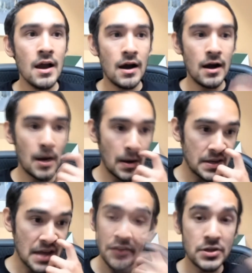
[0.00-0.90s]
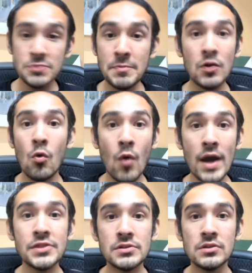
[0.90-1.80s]
yeah, there's been
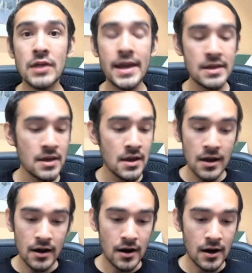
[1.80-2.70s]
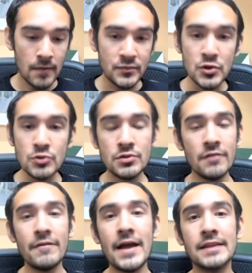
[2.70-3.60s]
quite the delay due to
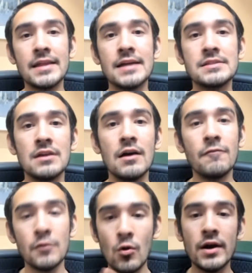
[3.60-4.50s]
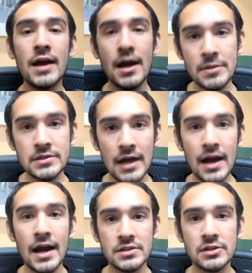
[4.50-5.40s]
the fact that, for one,
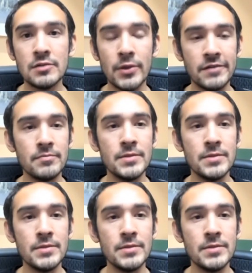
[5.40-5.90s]
I took a break from